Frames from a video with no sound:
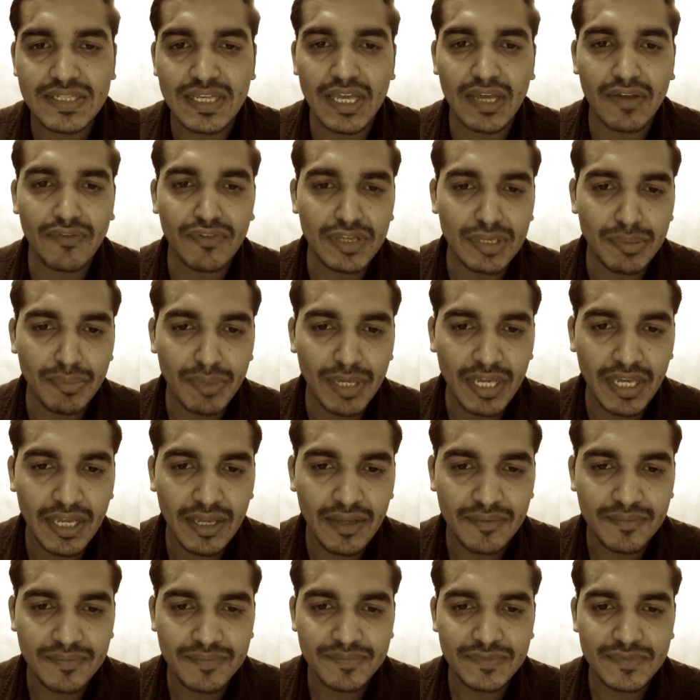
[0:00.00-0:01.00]
share with
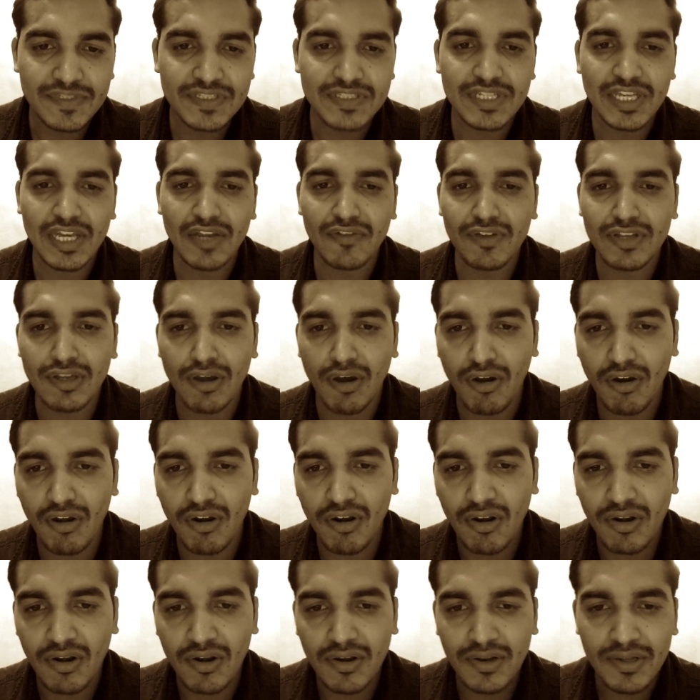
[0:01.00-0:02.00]
me, share with
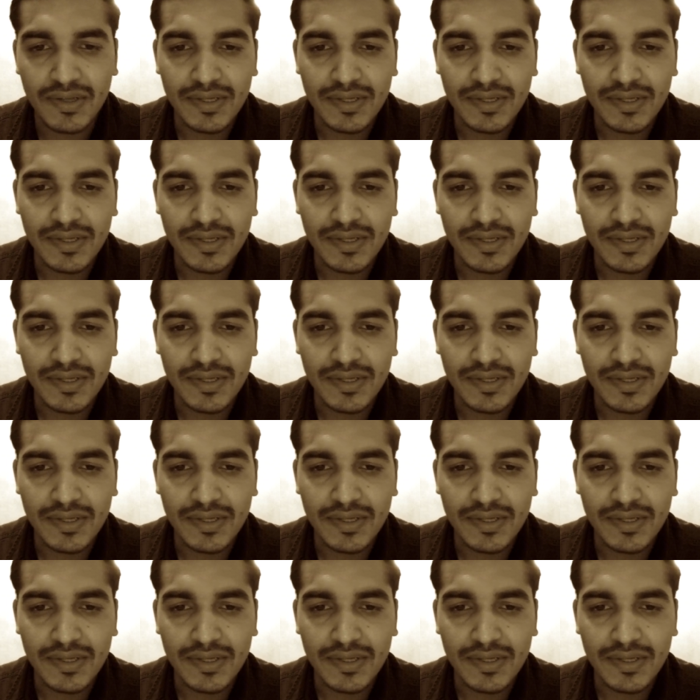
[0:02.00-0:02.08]
all.